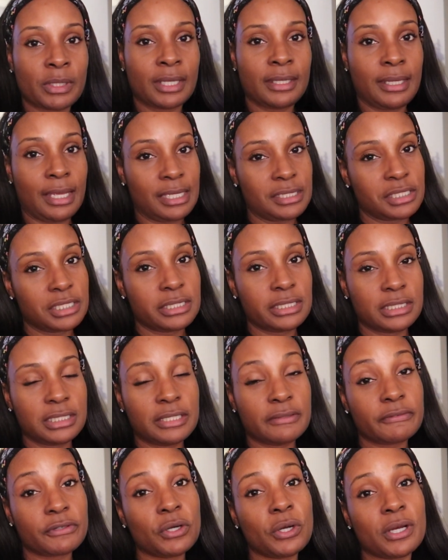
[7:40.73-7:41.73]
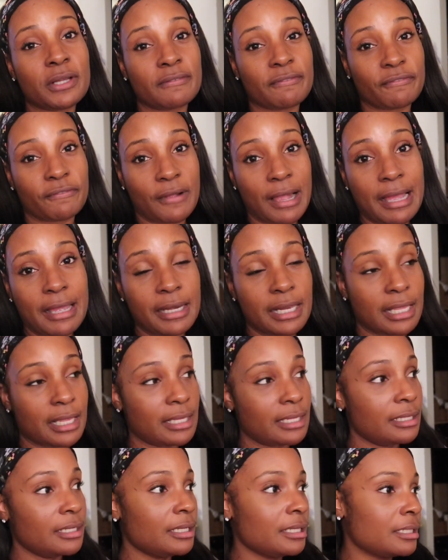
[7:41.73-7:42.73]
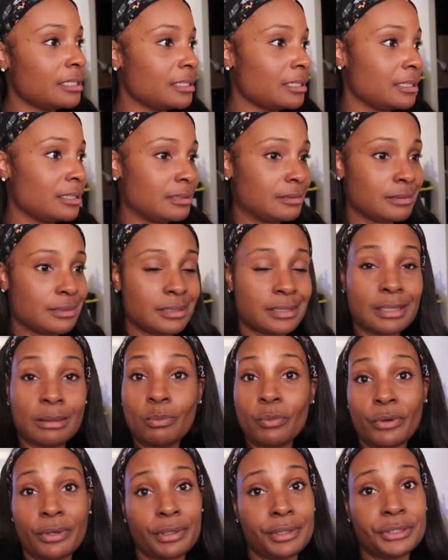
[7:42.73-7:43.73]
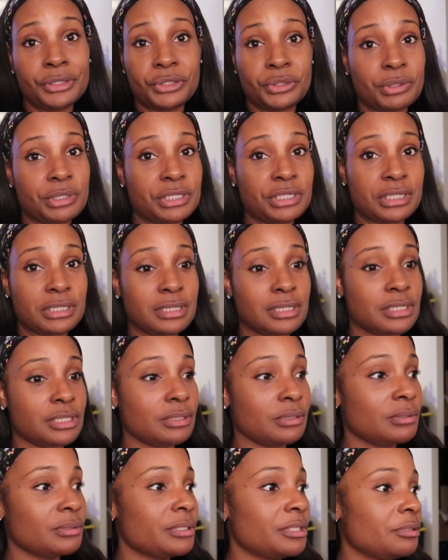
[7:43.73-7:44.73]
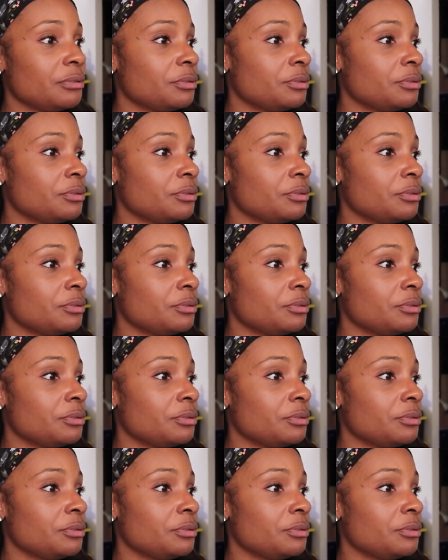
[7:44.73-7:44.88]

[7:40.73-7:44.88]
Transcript: he has to deliver on Friday in somewhere in Georgia. So